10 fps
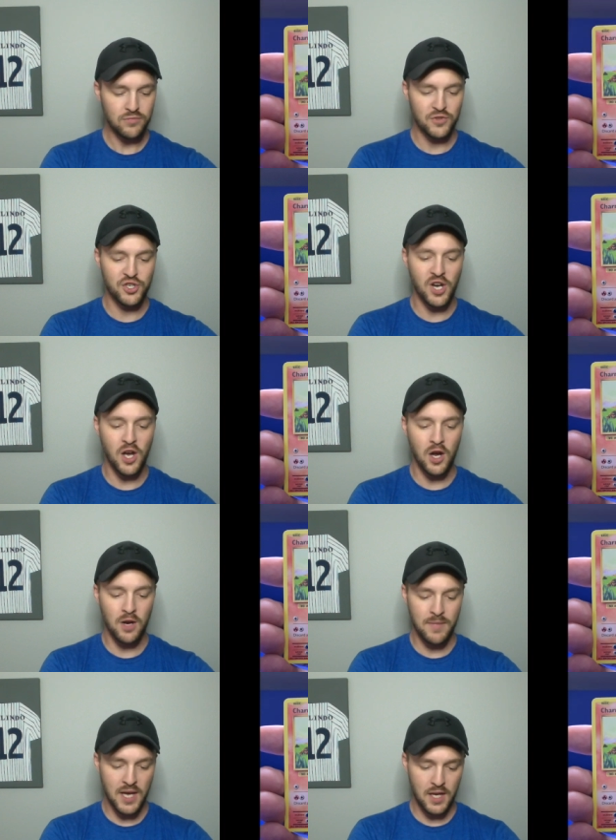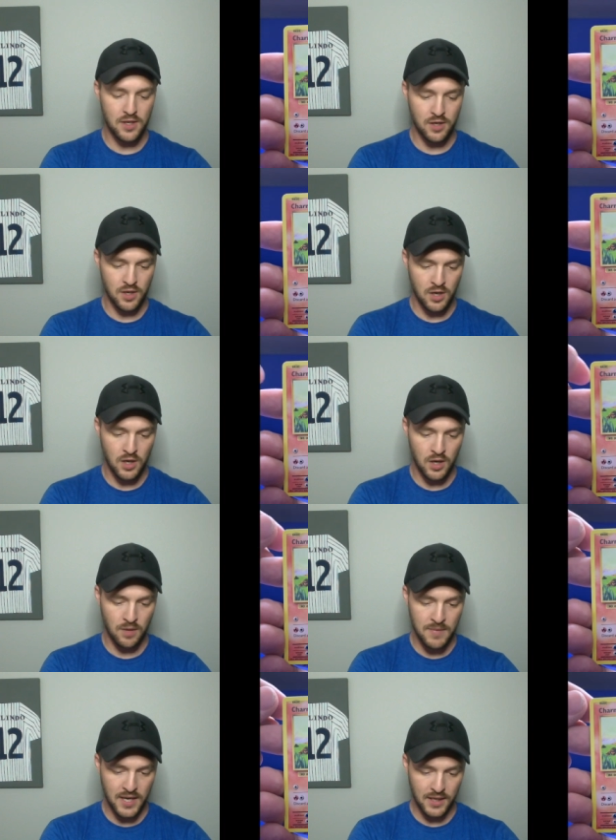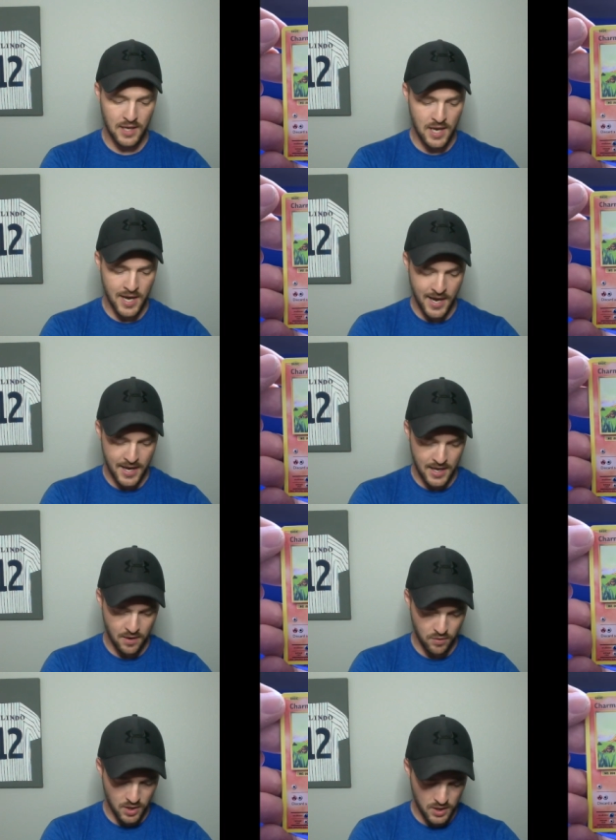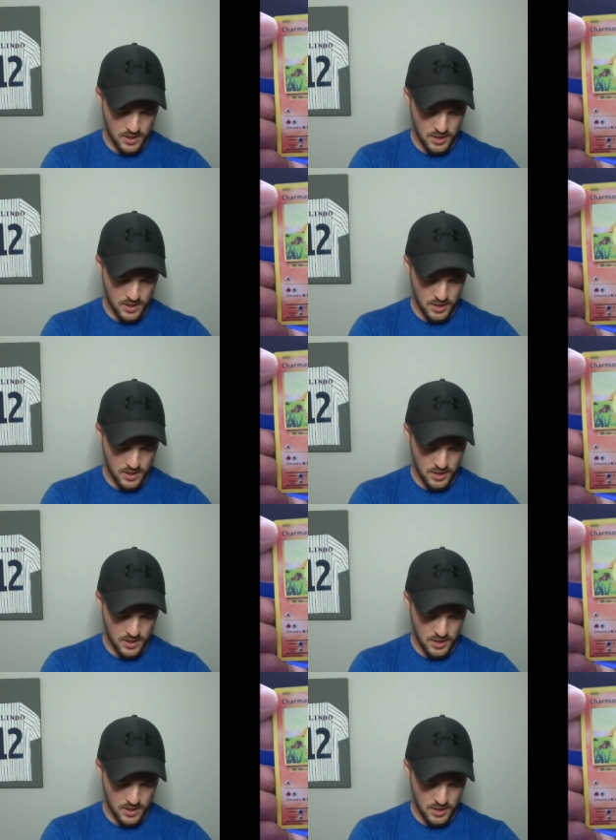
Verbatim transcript: Charmander, my guy, how are